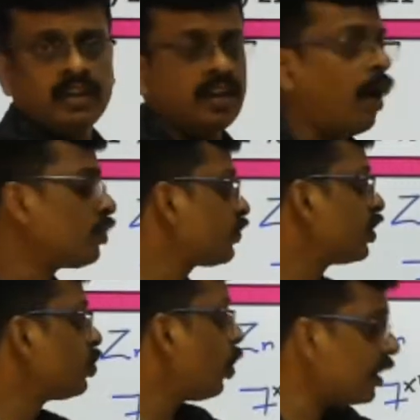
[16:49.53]
Out of the
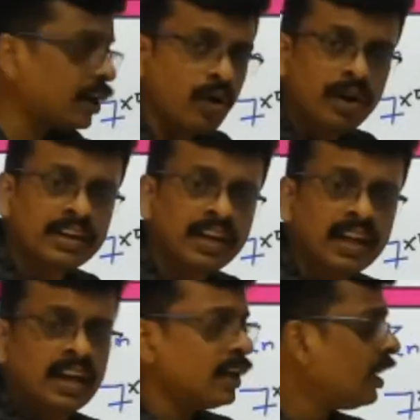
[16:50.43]
200
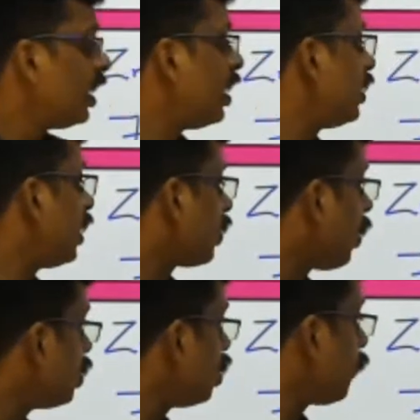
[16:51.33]
quantity, that
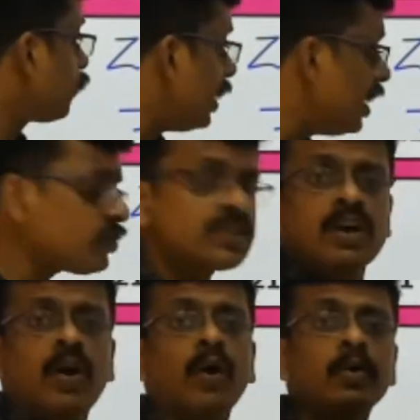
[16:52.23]
quantity of tin is
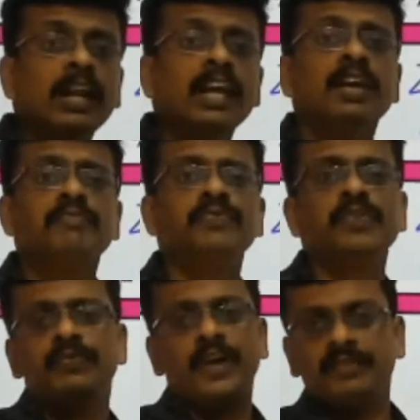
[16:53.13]
only
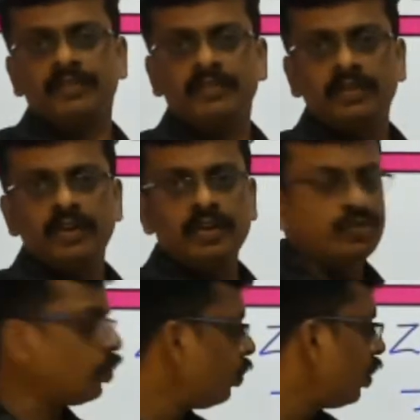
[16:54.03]
55.
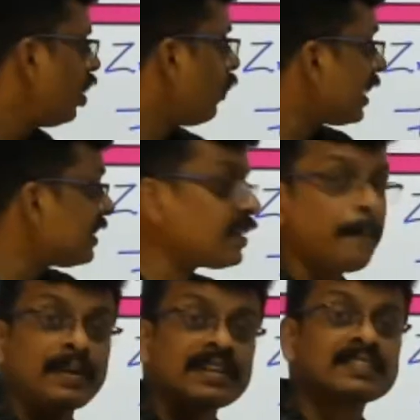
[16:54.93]
So what is the
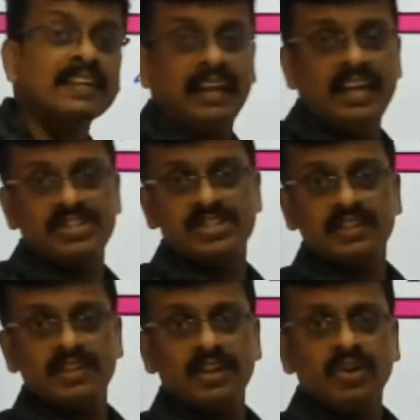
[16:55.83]
percentage?
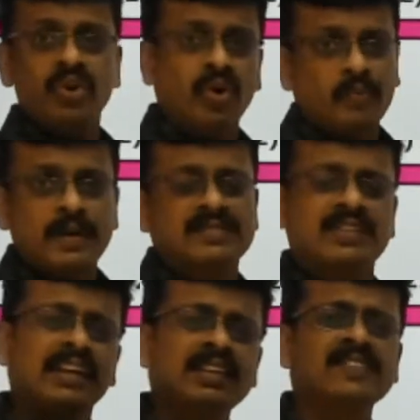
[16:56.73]
You know
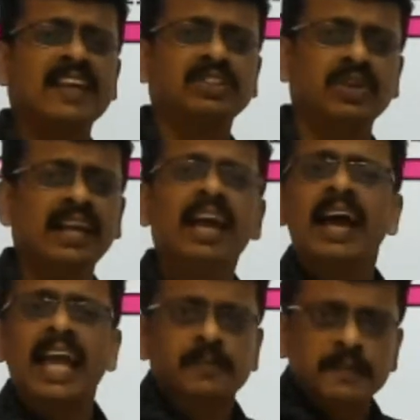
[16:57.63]
percentage is actually
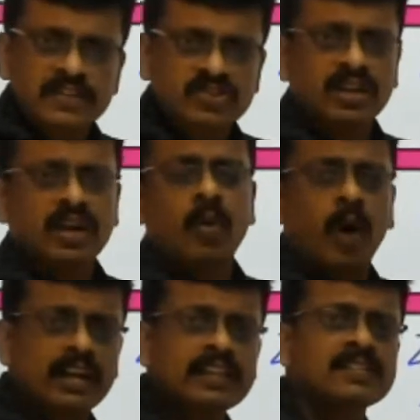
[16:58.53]
expressed
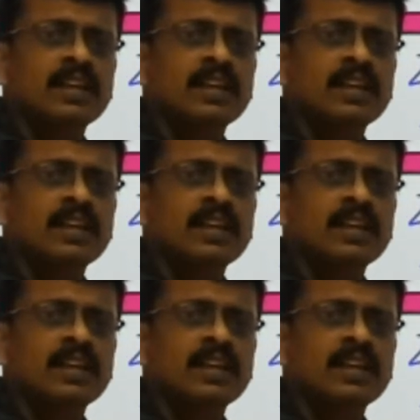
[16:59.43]
what is